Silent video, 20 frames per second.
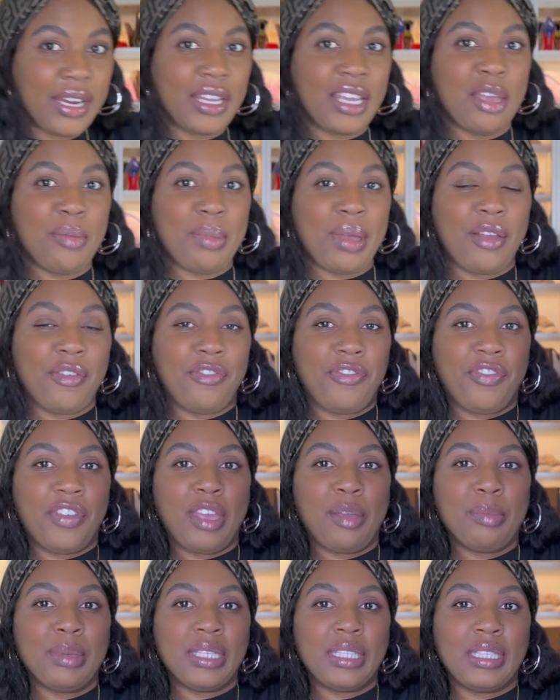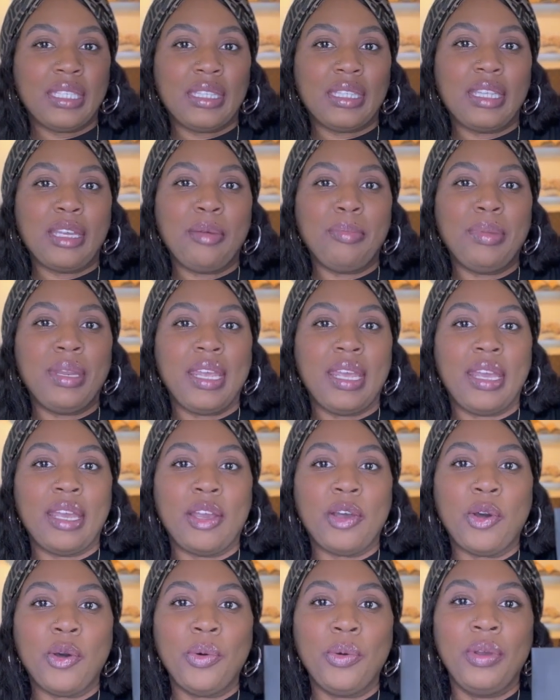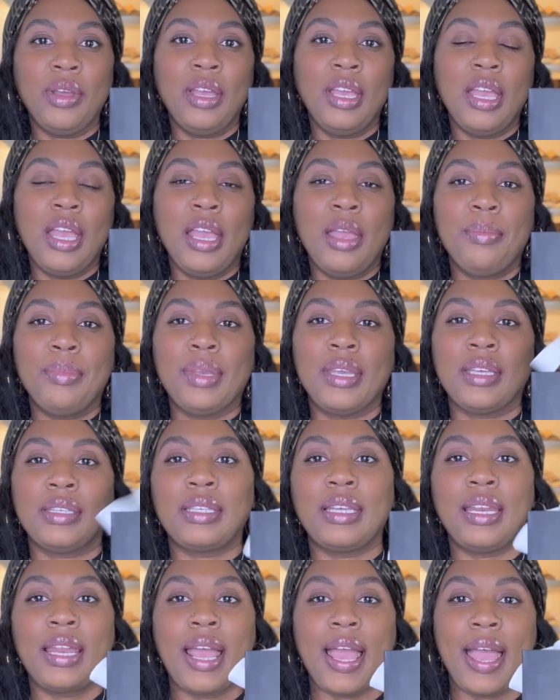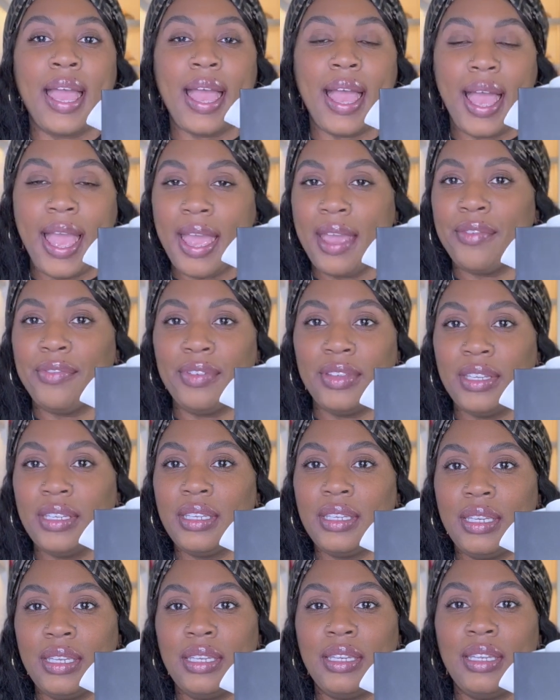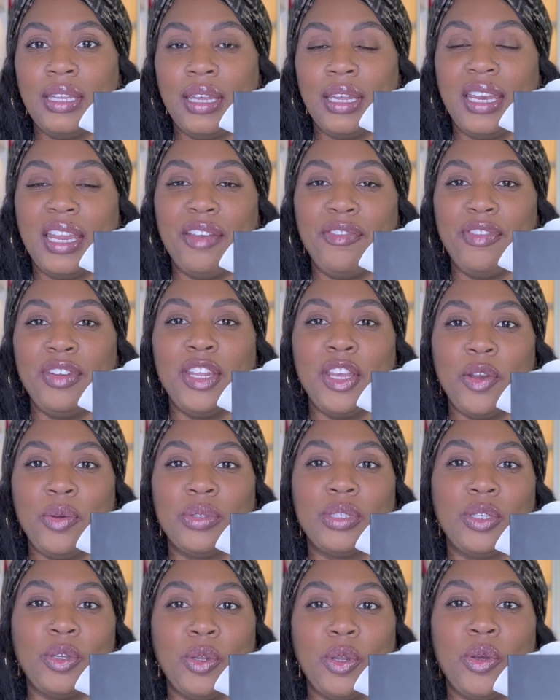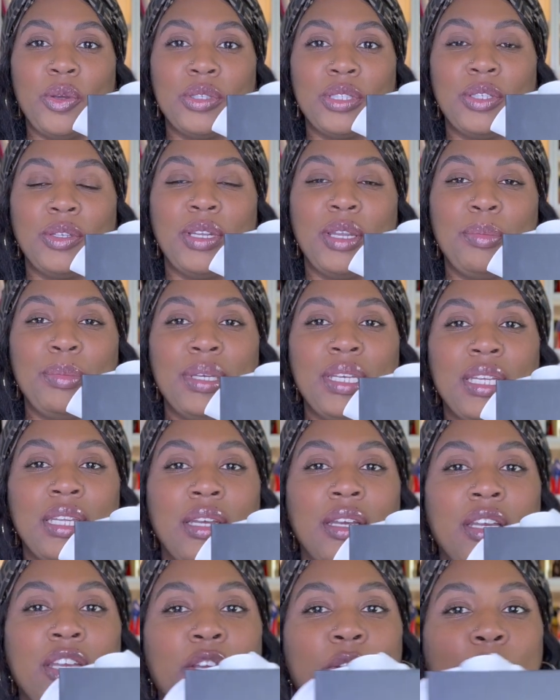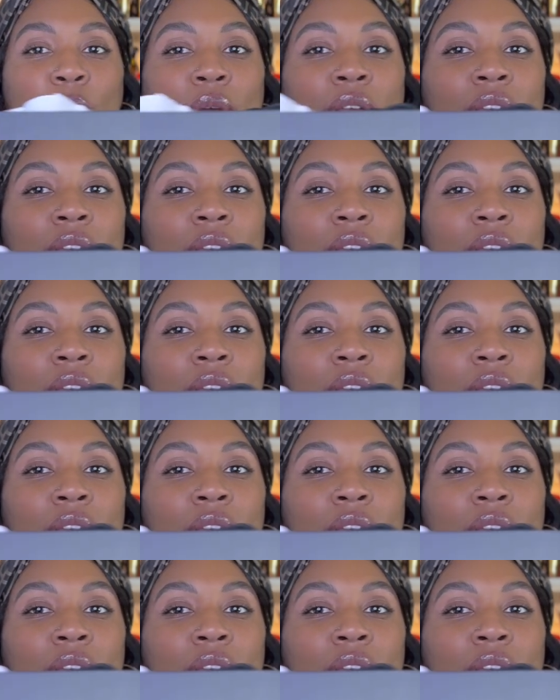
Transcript: get my famous thumbnail because I haven't done a video in so long. So let me get a quick